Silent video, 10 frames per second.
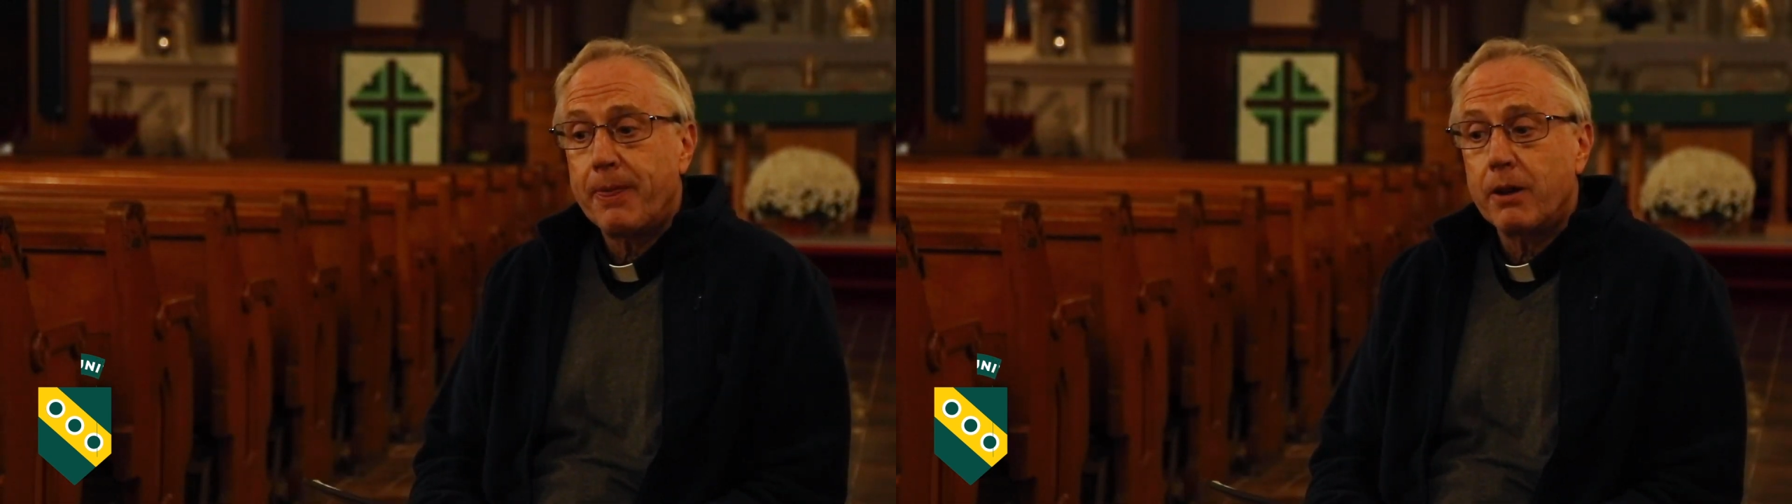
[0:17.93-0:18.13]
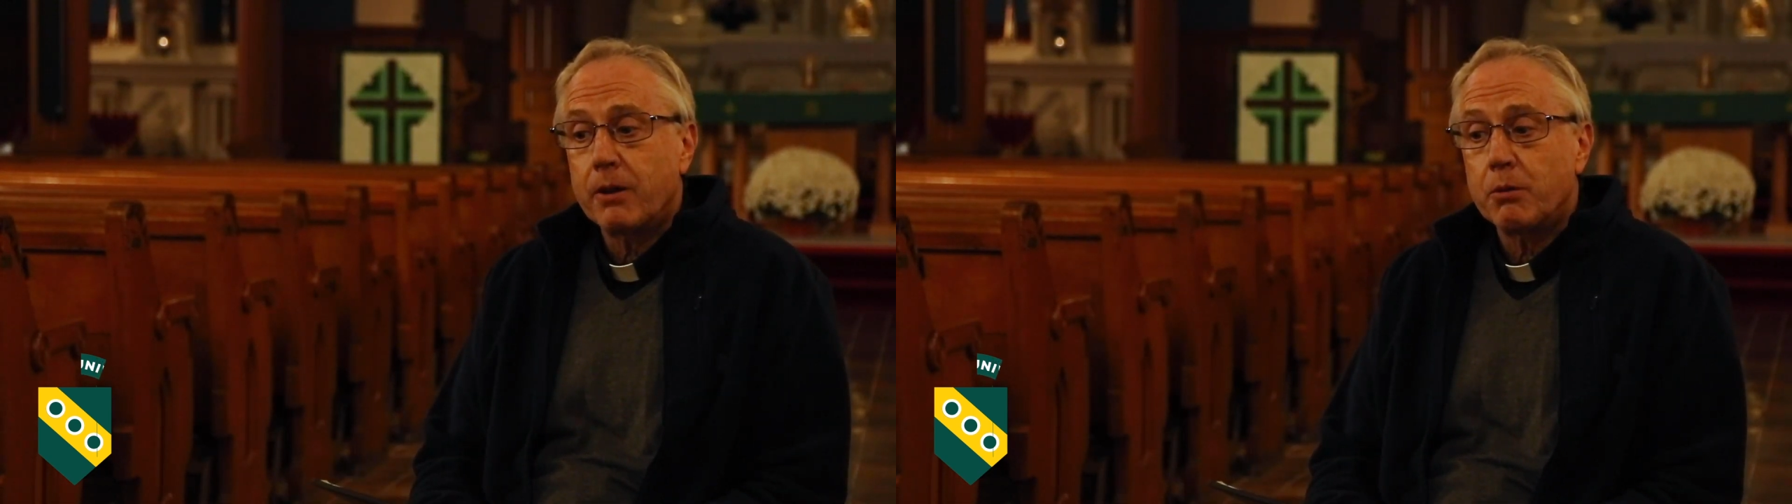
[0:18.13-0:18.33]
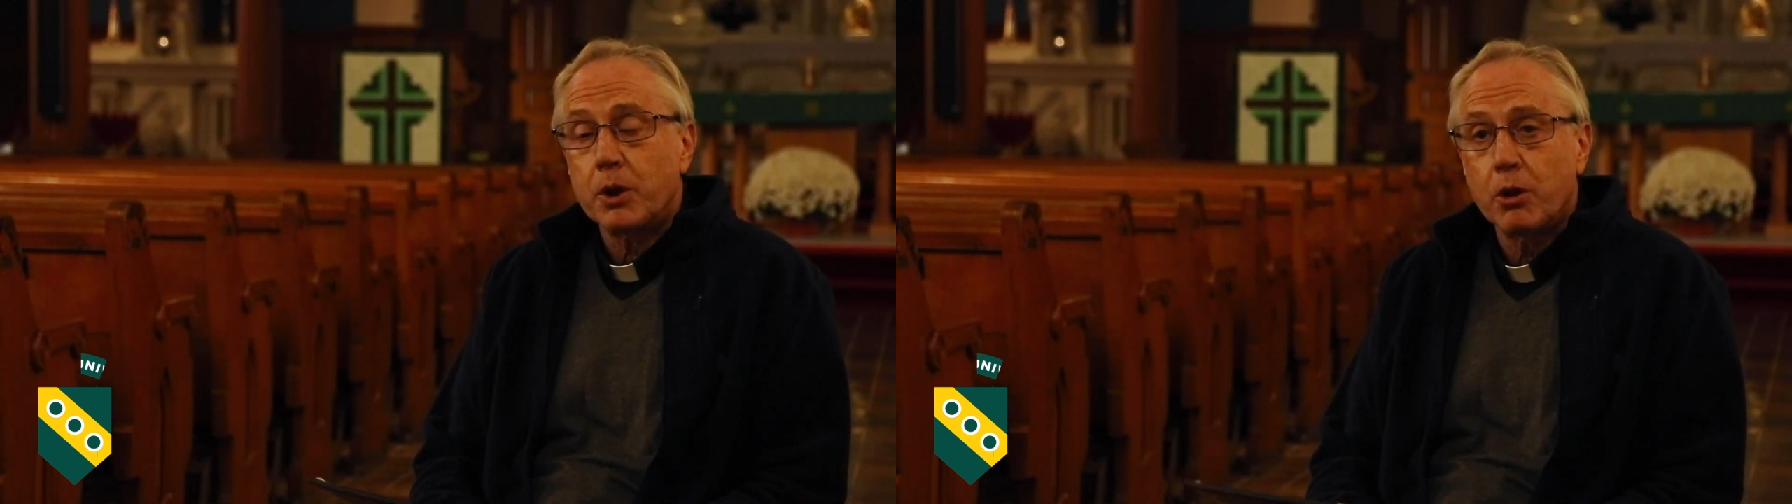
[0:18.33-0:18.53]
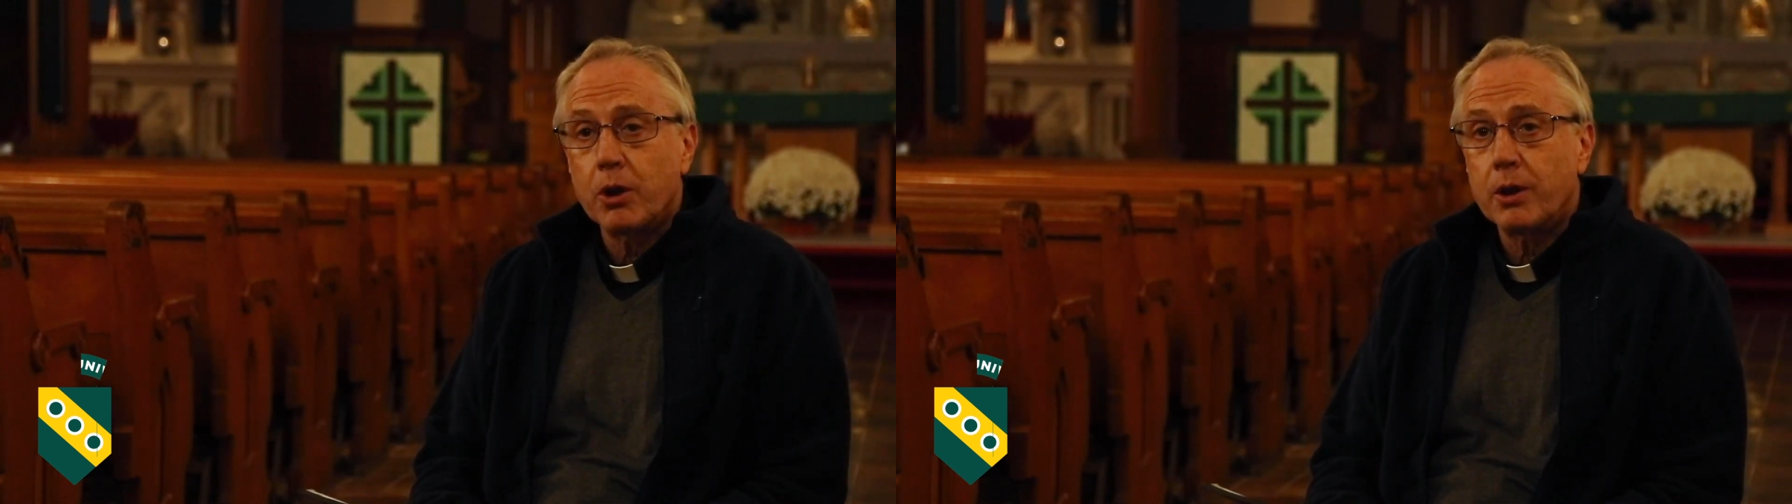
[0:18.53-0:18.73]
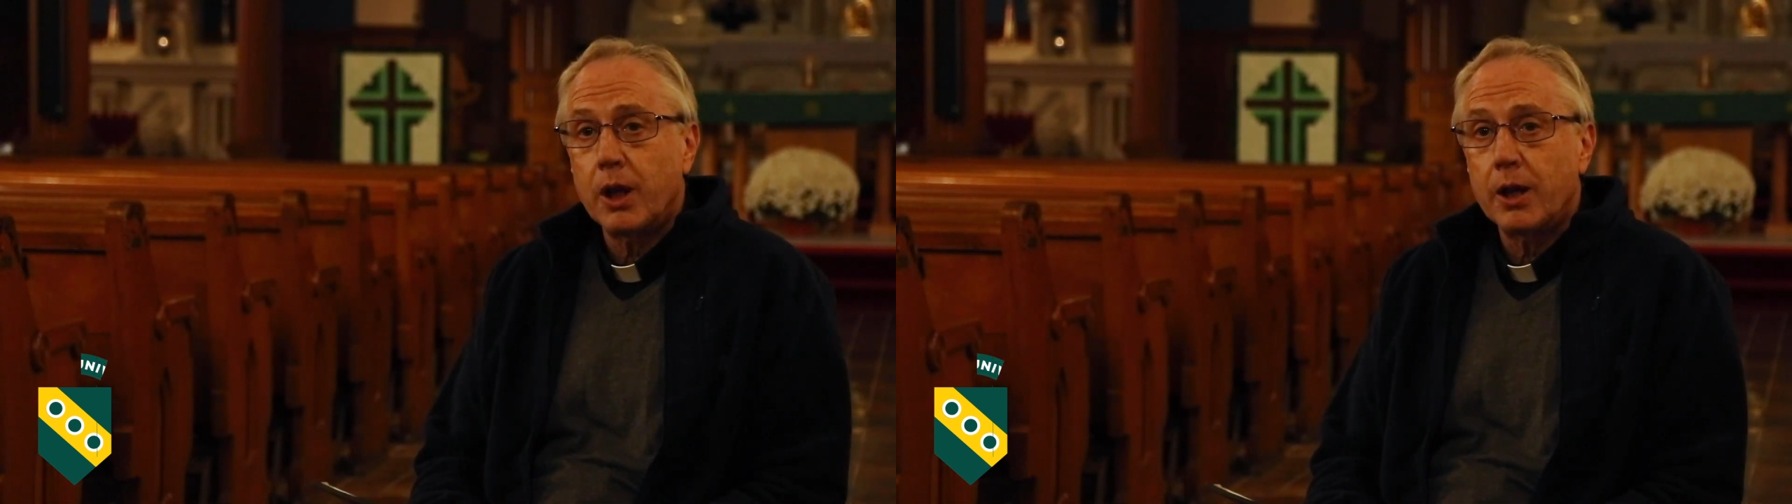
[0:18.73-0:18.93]
the
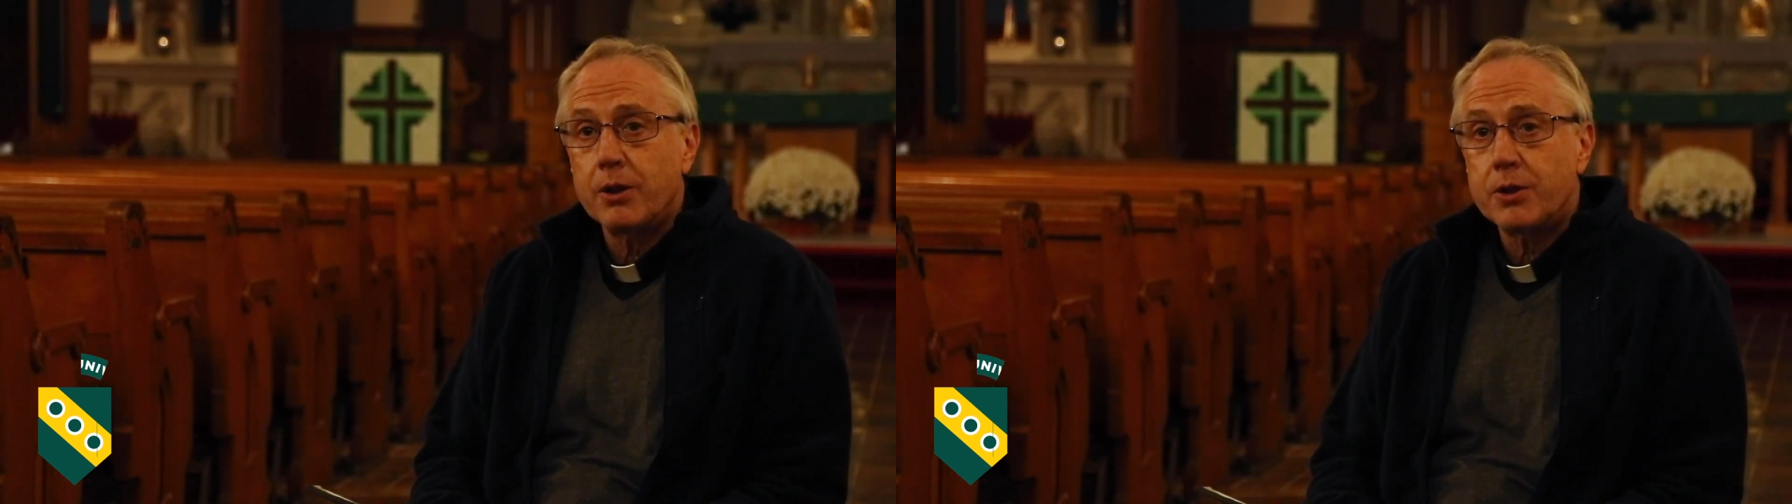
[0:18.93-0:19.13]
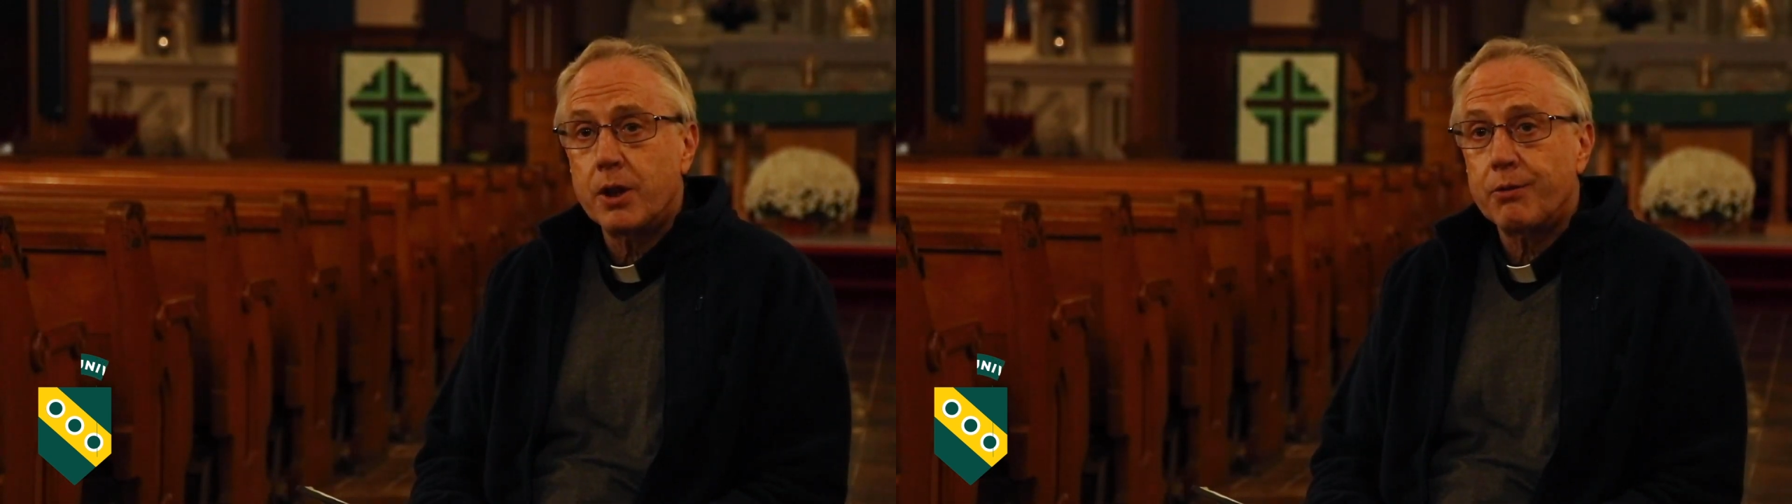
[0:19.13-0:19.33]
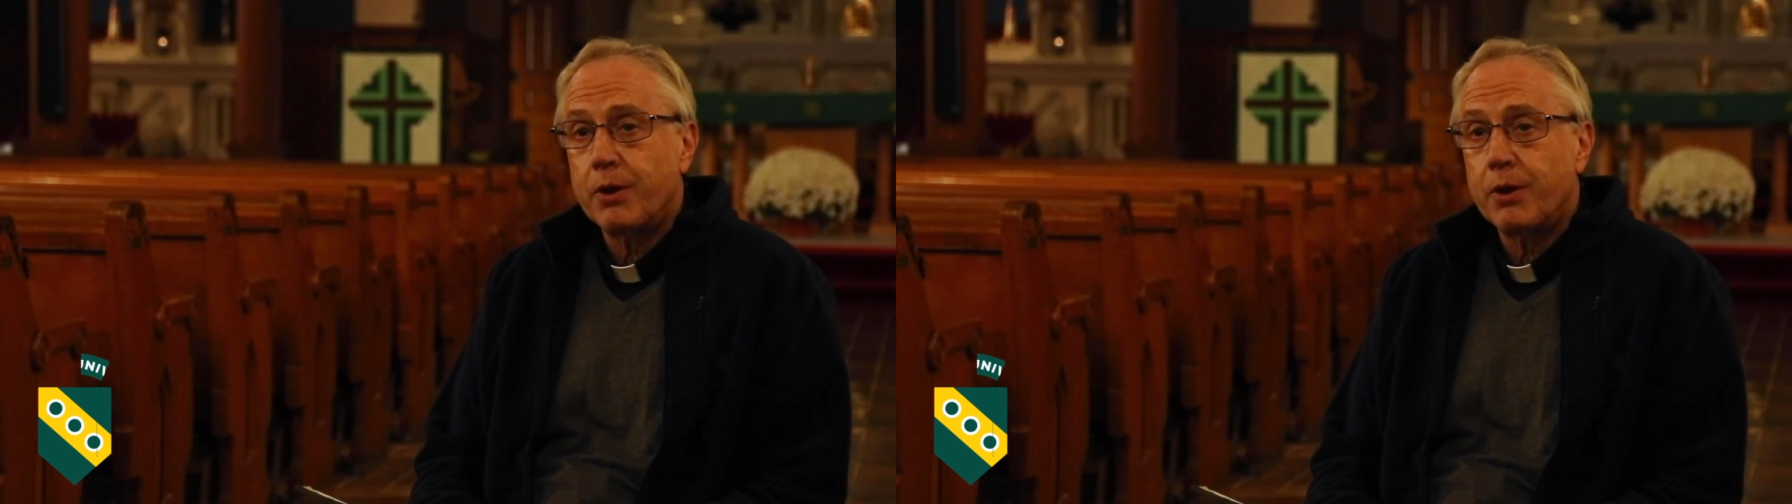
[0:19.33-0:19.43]
recurring line in St.